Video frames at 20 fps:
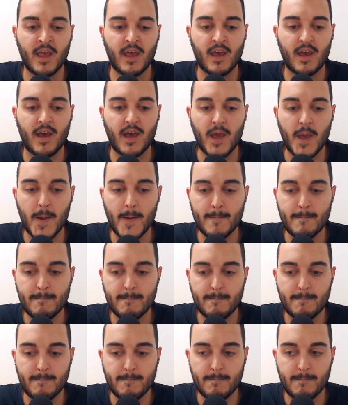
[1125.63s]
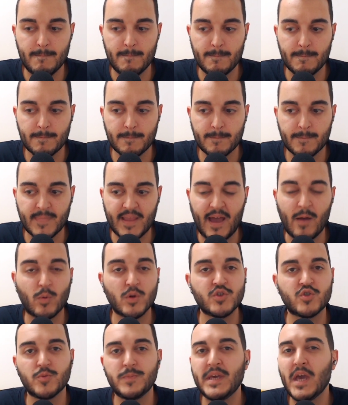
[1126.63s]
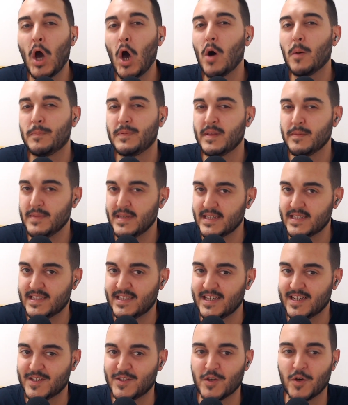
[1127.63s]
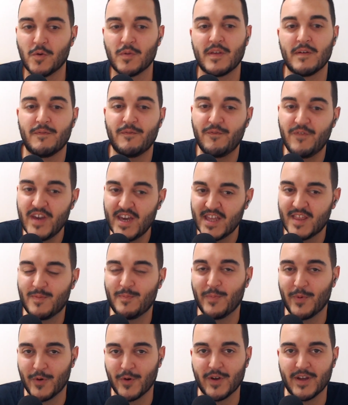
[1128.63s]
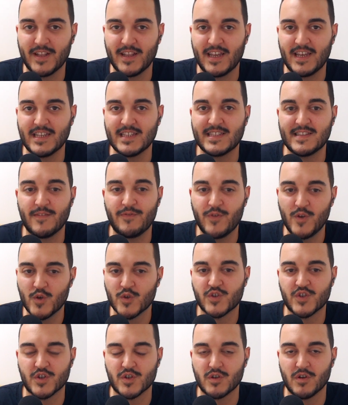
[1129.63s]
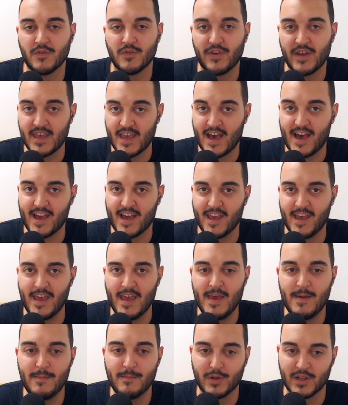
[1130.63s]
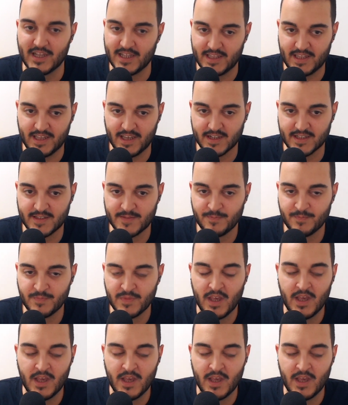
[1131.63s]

Um, I want to be optimistic. So the fifth point is the future of AI in politics.